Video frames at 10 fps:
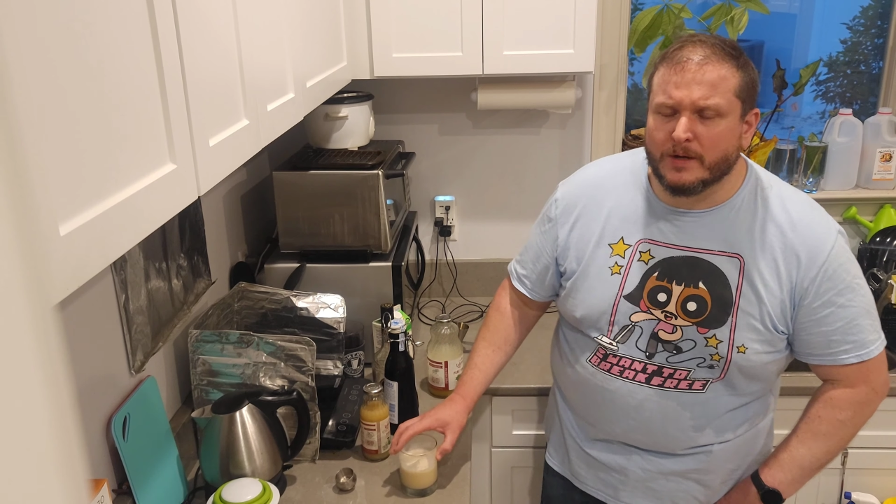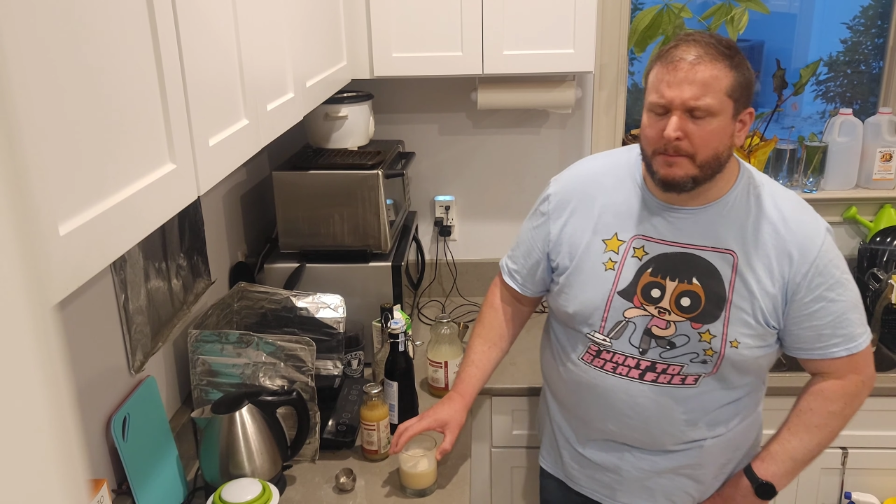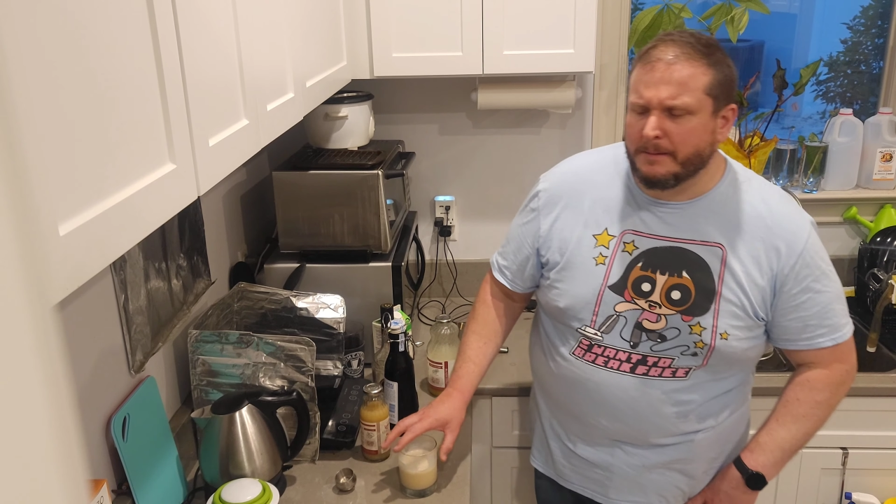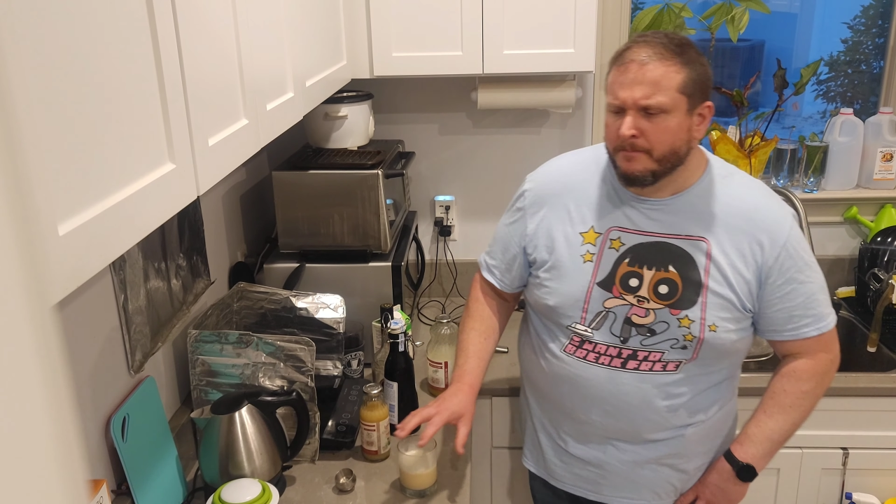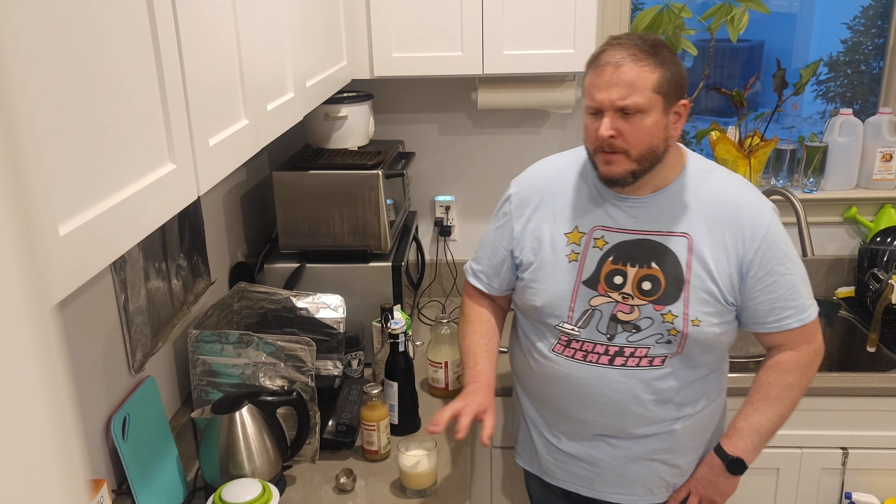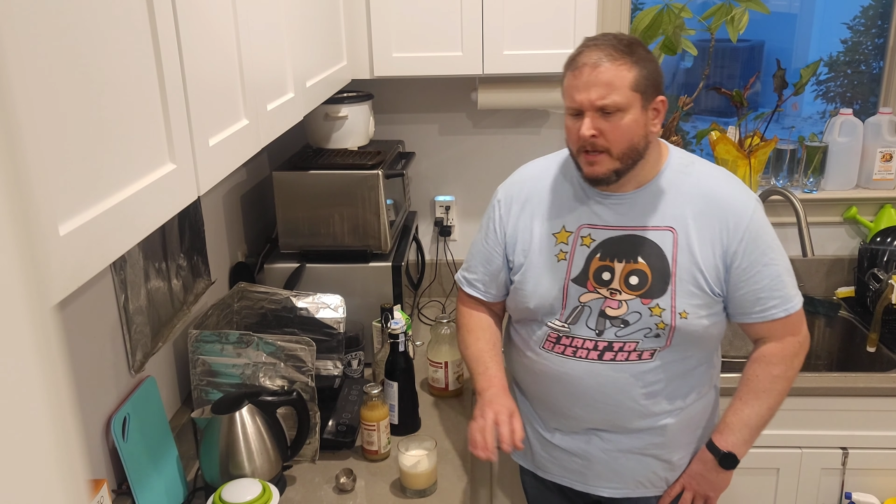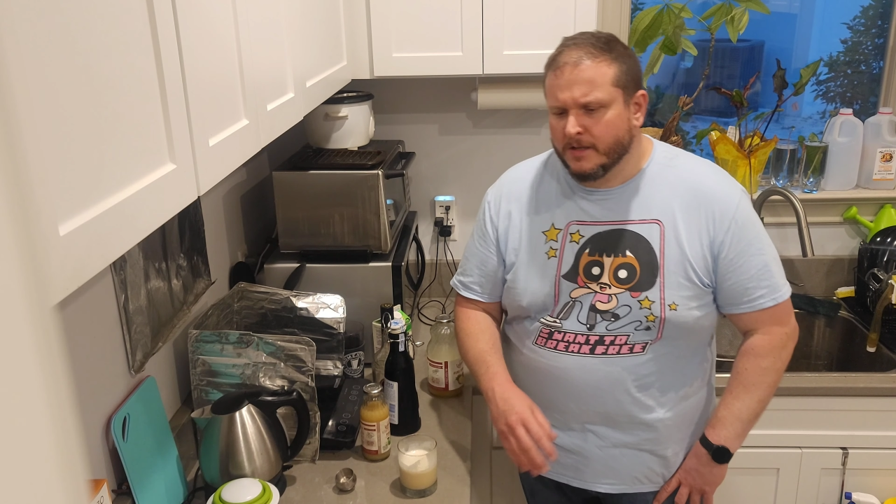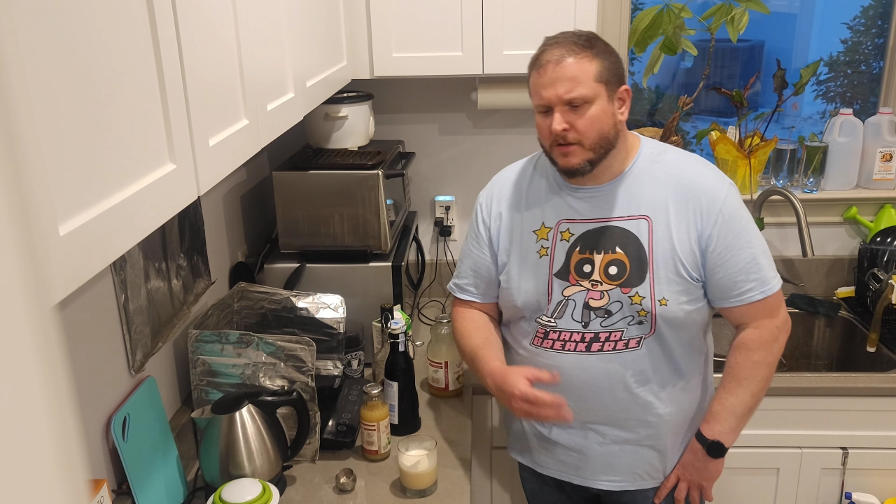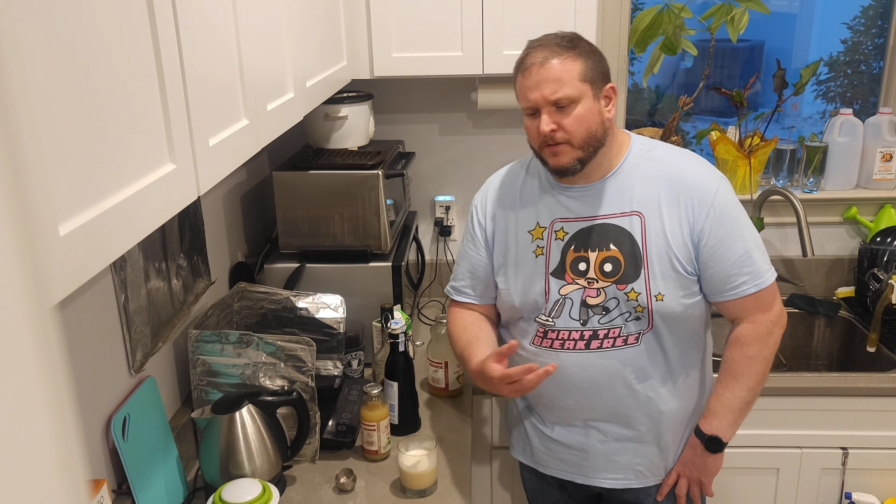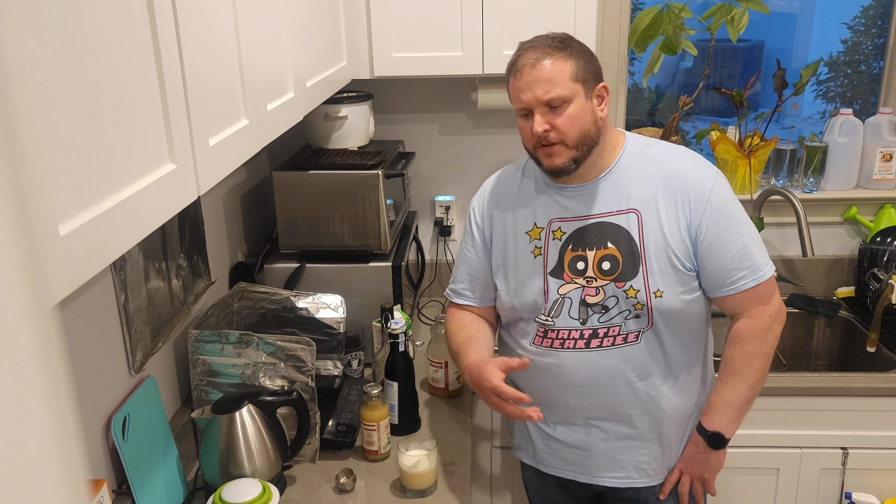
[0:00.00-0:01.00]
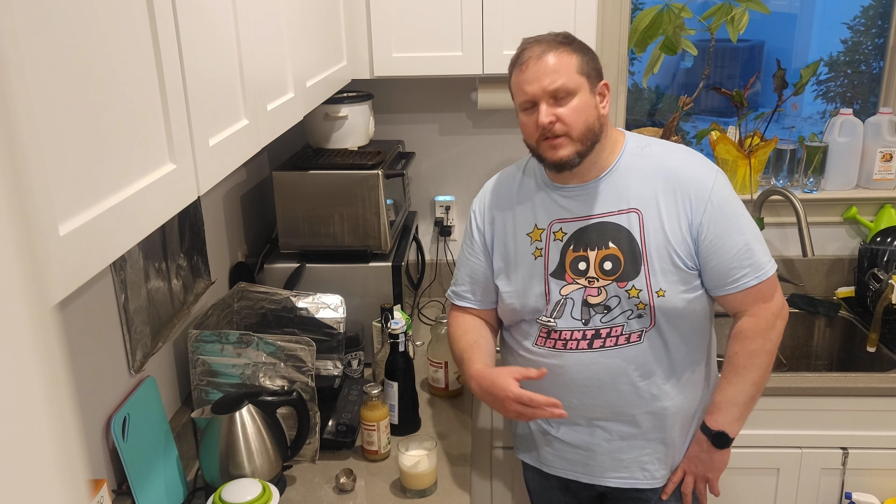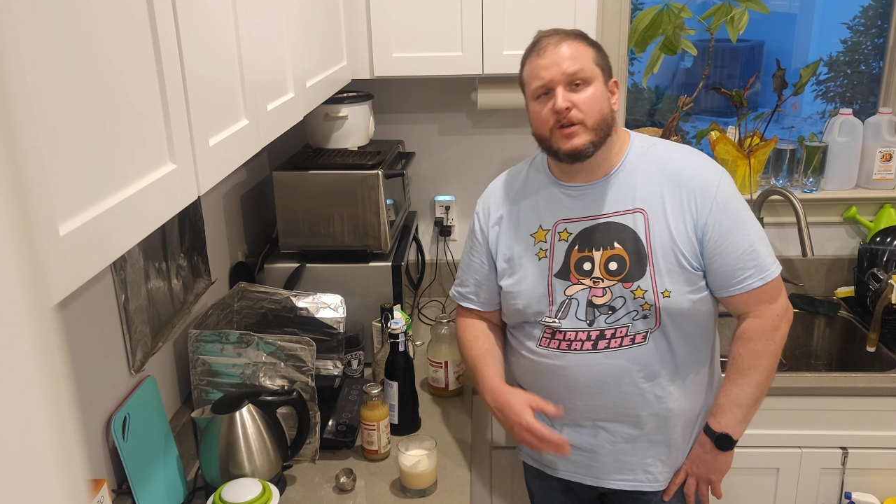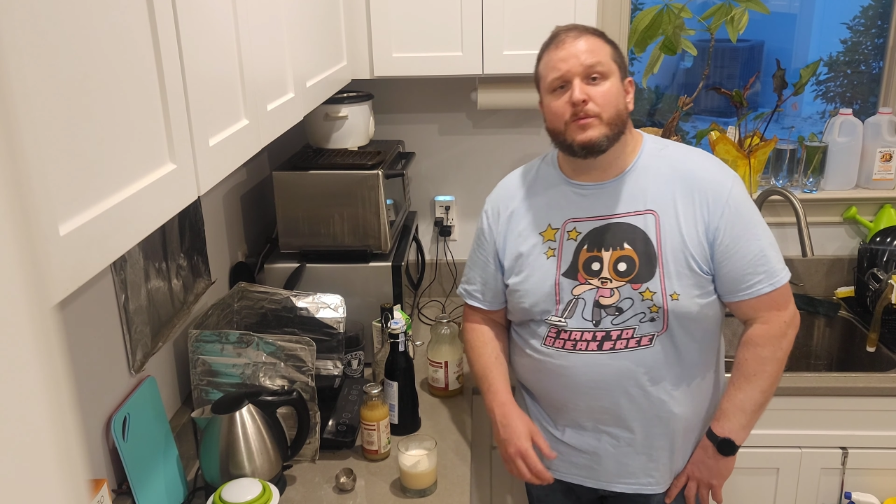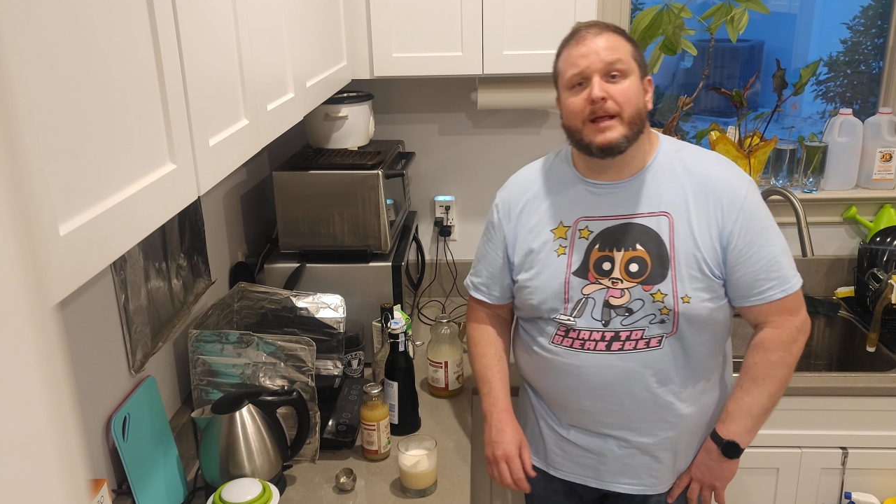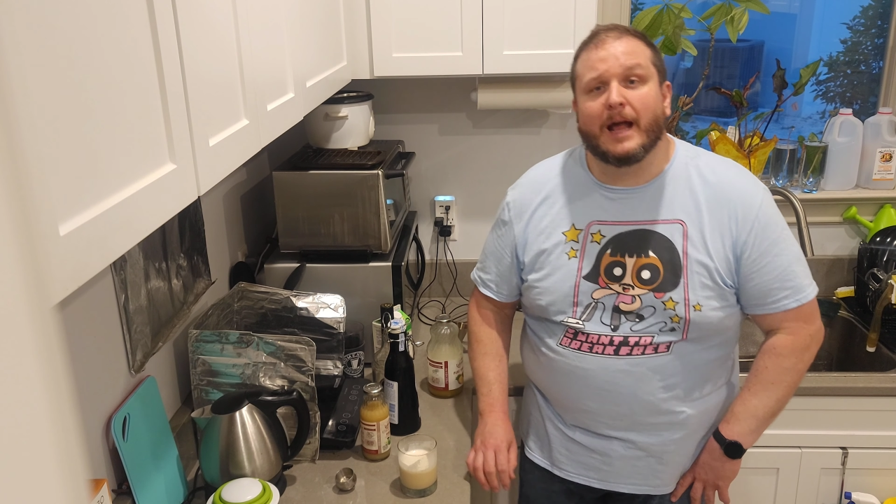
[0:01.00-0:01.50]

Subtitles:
creamy, so for those of you who may